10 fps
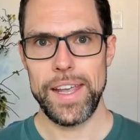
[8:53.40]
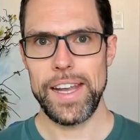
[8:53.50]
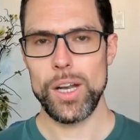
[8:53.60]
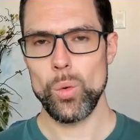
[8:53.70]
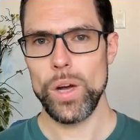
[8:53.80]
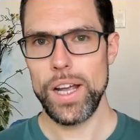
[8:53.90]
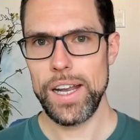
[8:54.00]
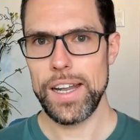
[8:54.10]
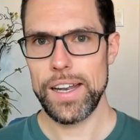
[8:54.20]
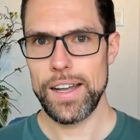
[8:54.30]
in a
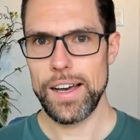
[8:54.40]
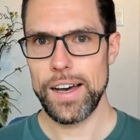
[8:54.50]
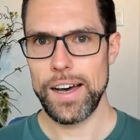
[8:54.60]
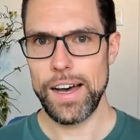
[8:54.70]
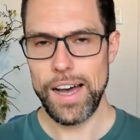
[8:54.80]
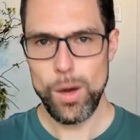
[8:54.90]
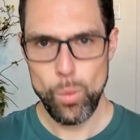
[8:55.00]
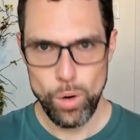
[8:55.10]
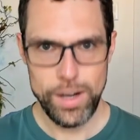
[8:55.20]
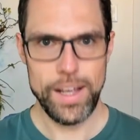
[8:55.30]
way that I
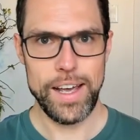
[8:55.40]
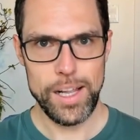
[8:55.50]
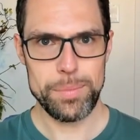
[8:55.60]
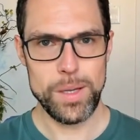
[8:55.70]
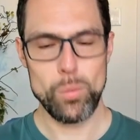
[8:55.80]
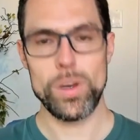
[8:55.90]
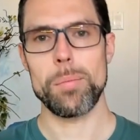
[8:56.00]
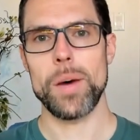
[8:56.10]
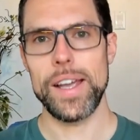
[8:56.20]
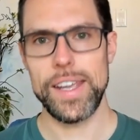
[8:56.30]
want to help them with
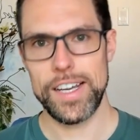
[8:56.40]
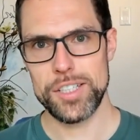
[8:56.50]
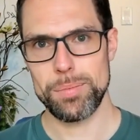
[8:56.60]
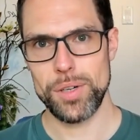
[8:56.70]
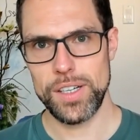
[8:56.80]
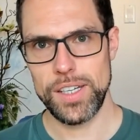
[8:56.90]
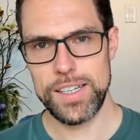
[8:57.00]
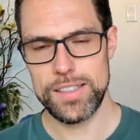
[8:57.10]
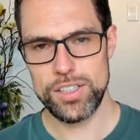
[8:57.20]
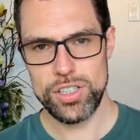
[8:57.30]
my
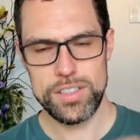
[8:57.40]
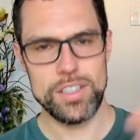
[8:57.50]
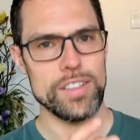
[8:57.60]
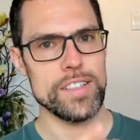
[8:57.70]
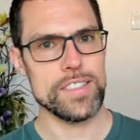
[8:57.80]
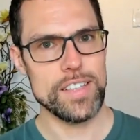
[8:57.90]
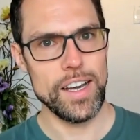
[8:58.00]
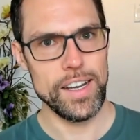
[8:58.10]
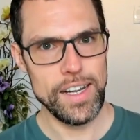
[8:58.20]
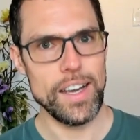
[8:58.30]
expertise, and just on the
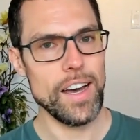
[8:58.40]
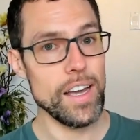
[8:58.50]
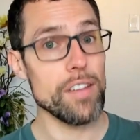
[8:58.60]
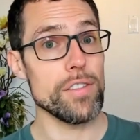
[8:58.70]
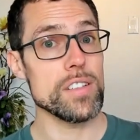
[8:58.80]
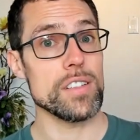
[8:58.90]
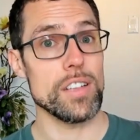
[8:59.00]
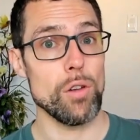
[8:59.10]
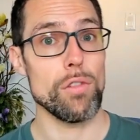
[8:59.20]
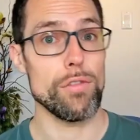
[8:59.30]
side, yeah, I have
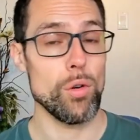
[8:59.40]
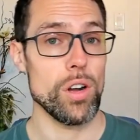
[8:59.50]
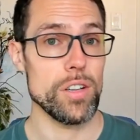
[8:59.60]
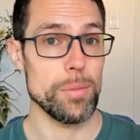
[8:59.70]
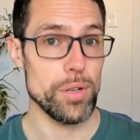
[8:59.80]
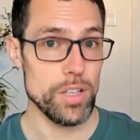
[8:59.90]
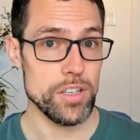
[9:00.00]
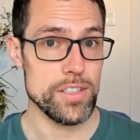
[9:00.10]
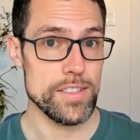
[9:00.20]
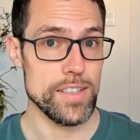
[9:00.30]
visited over 400
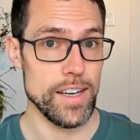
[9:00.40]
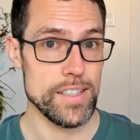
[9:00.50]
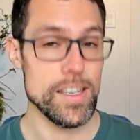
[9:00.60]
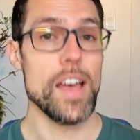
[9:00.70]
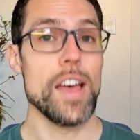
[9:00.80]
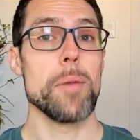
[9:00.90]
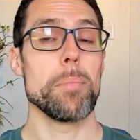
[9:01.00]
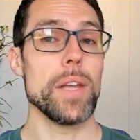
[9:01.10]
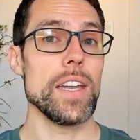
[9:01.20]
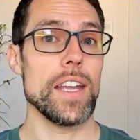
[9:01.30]
production sites,
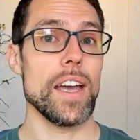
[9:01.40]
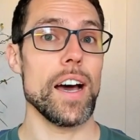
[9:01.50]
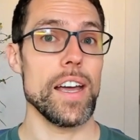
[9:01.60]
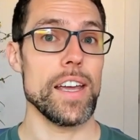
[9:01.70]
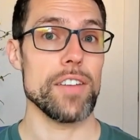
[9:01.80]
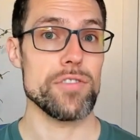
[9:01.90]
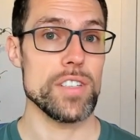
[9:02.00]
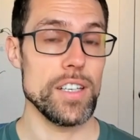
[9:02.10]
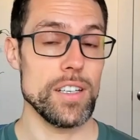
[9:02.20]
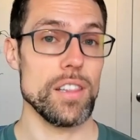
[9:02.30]
meaning I have
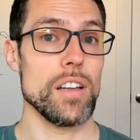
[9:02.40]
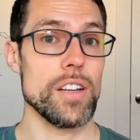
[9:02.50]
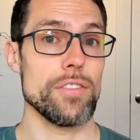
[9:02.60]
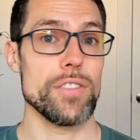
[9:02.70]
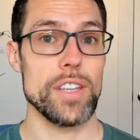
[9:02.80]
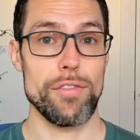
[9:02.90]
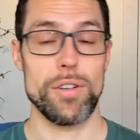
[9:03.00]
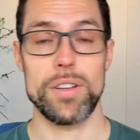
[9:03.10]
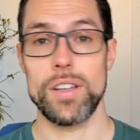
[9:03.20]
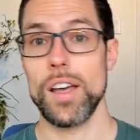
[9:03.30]
seen a lot of
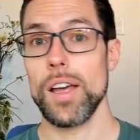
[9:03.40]
different